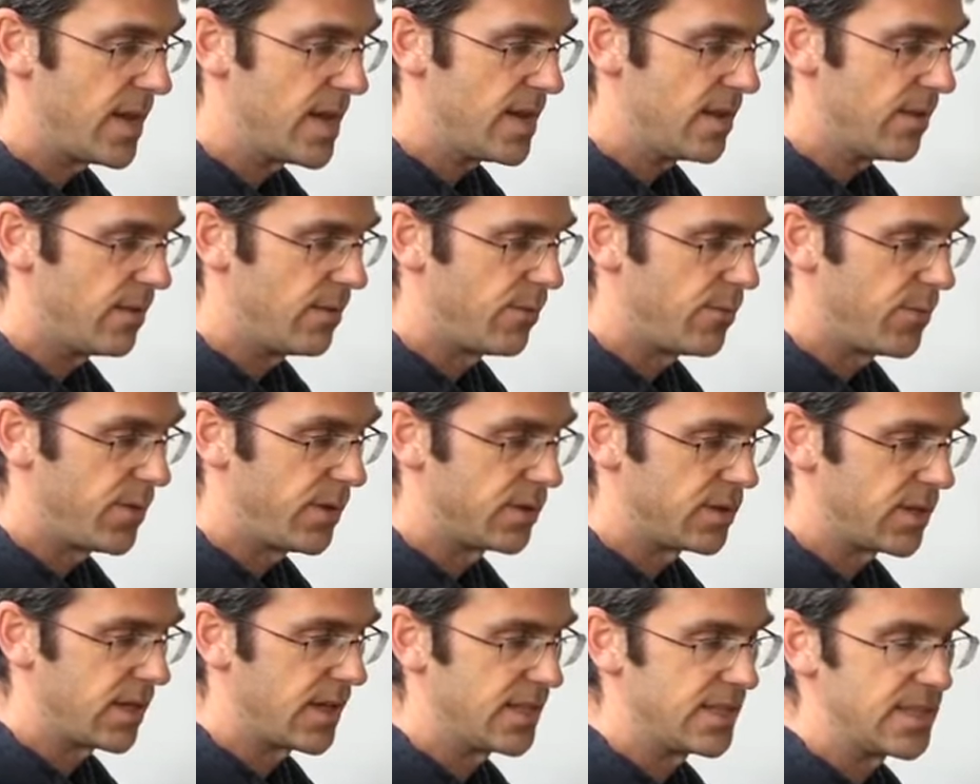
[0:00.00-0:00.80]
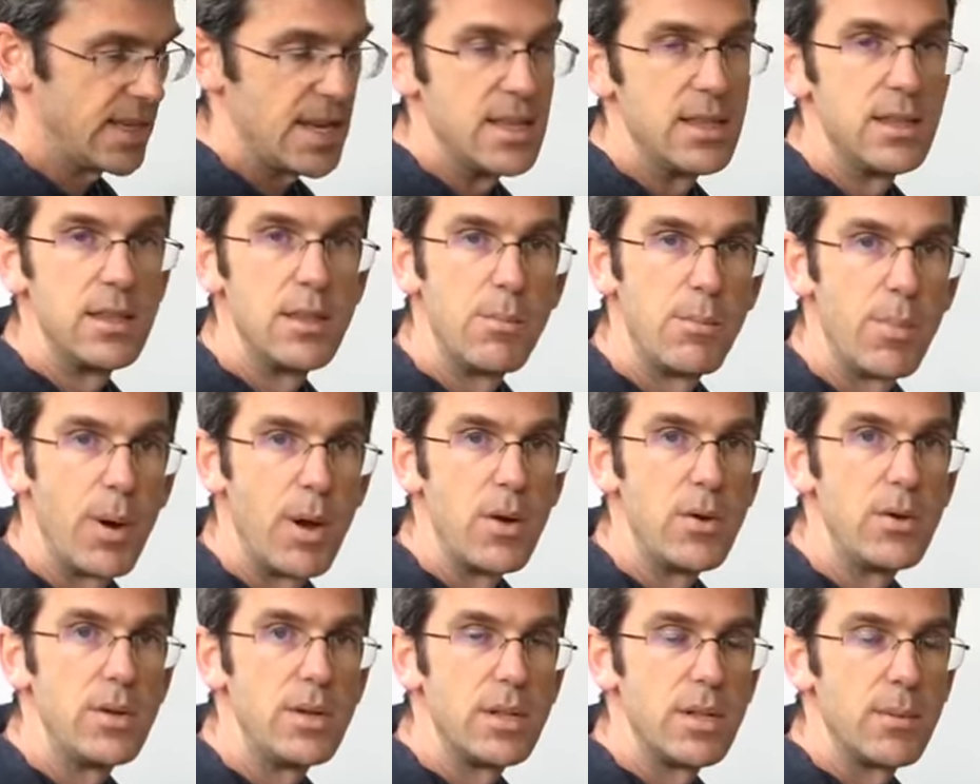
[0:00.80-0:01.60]
it feels like it's in the
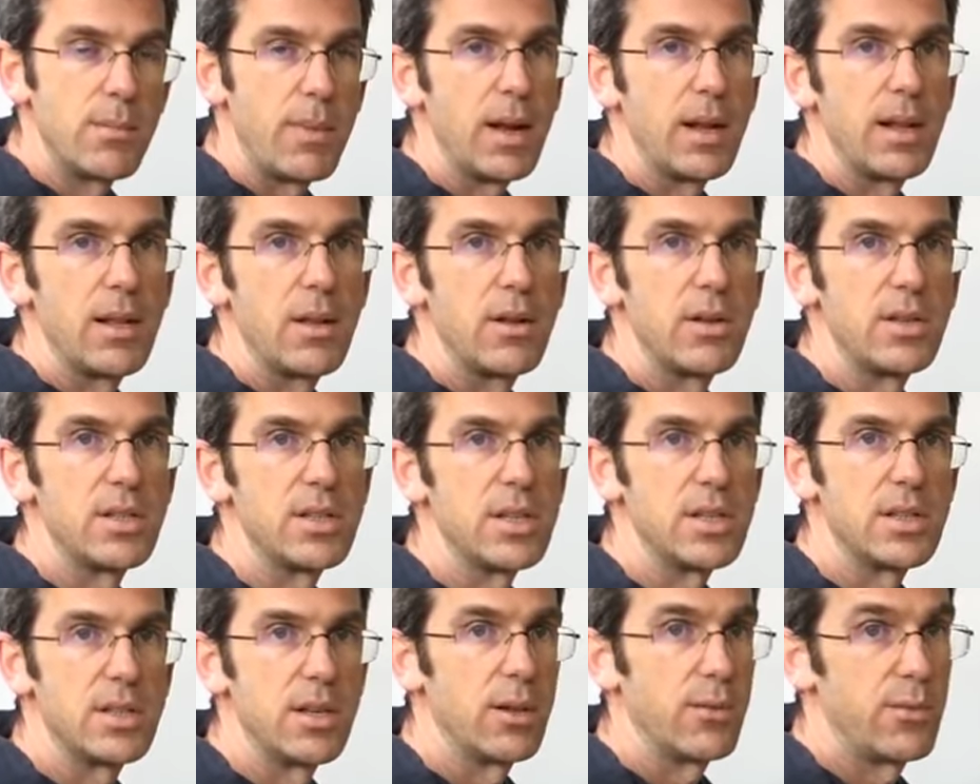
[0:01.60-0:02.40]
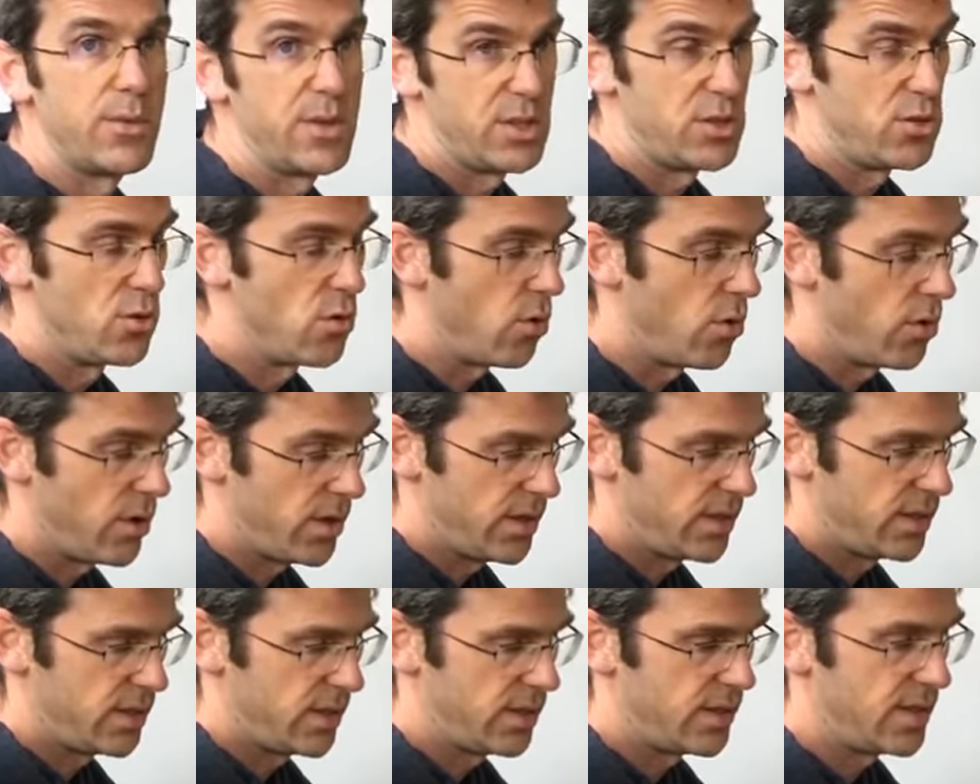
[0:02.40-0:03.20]
bone, in the malleolus itself, it's not,
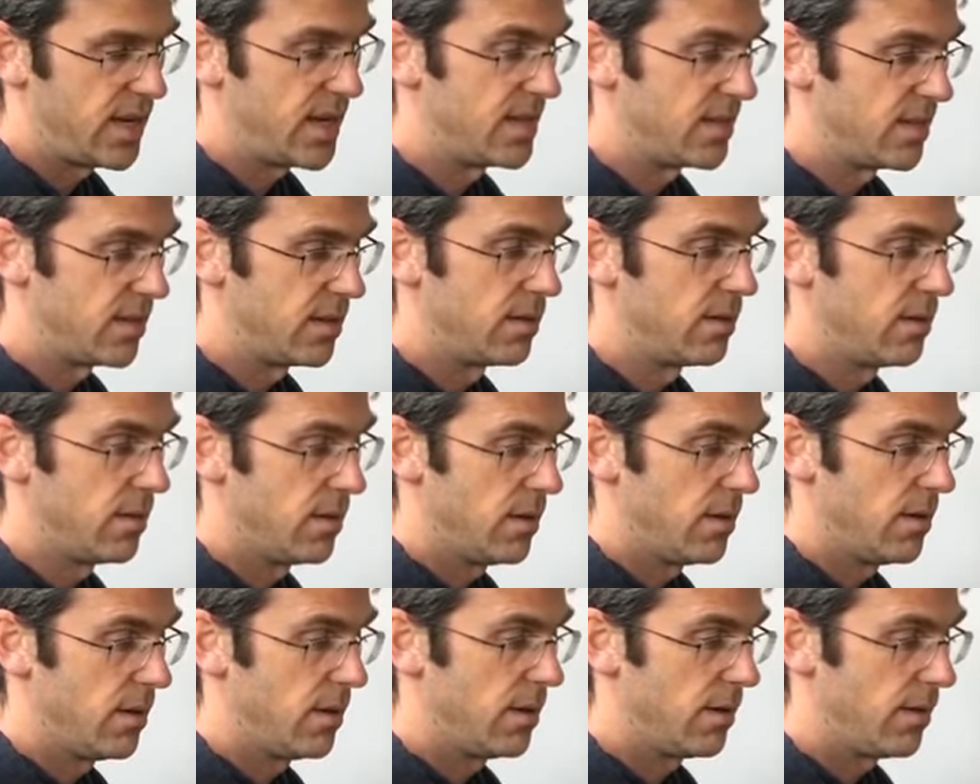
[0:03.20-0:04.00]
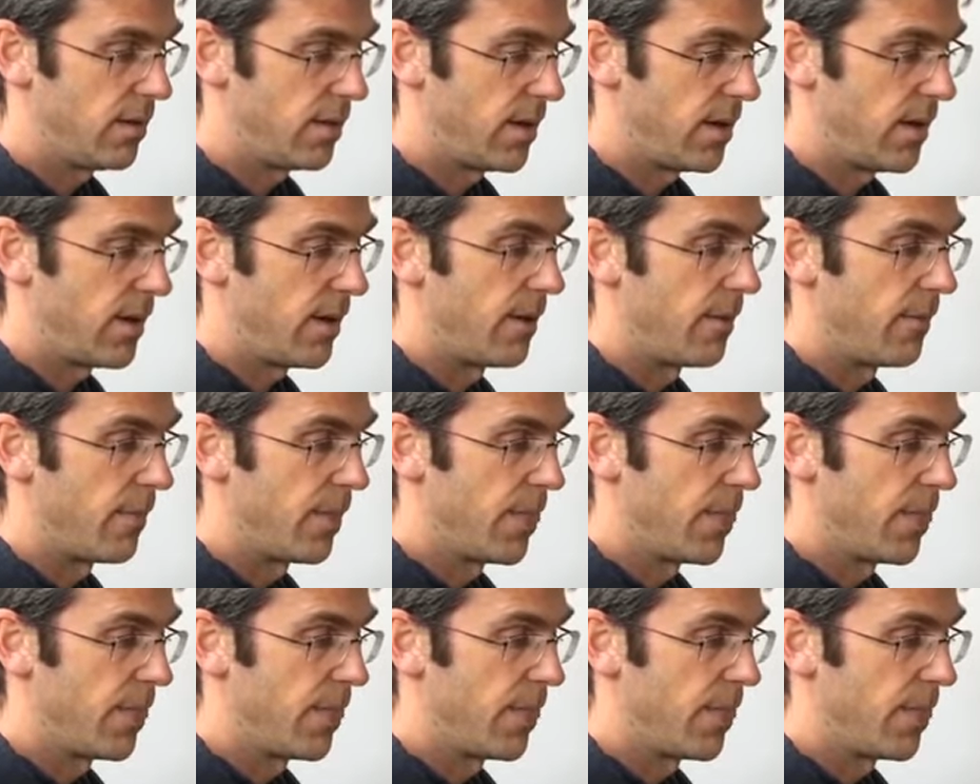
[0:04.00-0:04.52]
it's the tendon there.